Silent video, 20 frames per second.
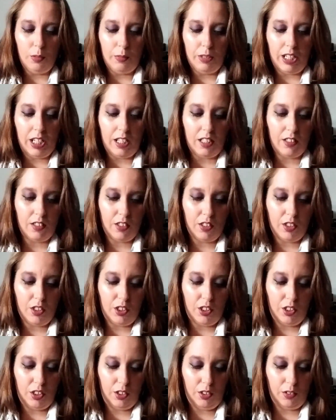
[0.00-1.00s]
and we got
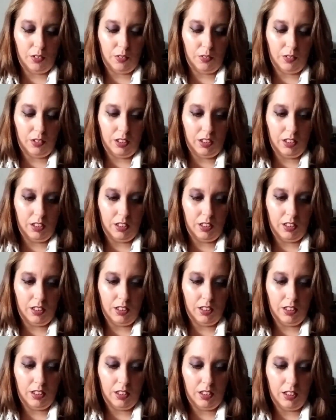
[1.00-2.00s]
2.
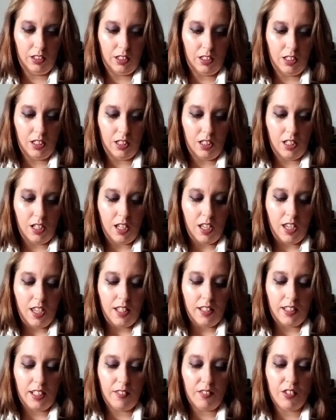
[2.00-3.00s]

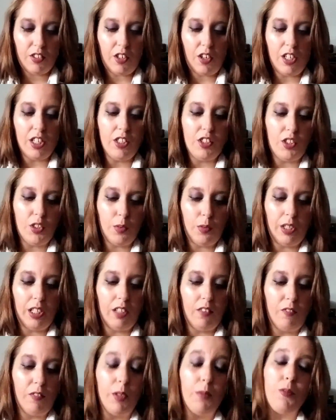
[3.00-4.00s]
They've started
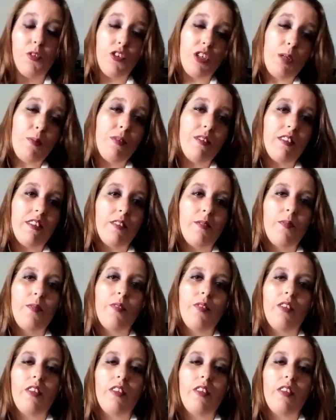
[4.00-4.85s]
doing film strips,